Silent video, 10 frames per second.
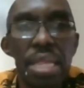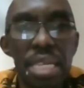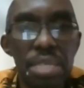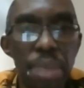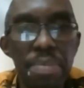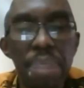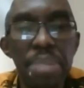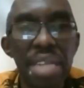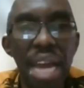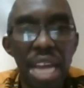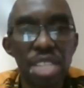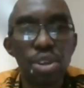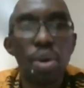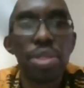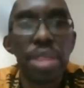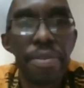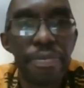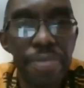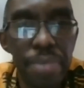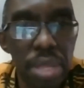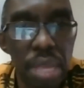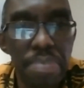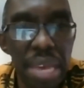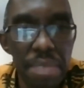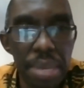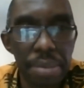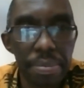this might be a bit harsh on the baby.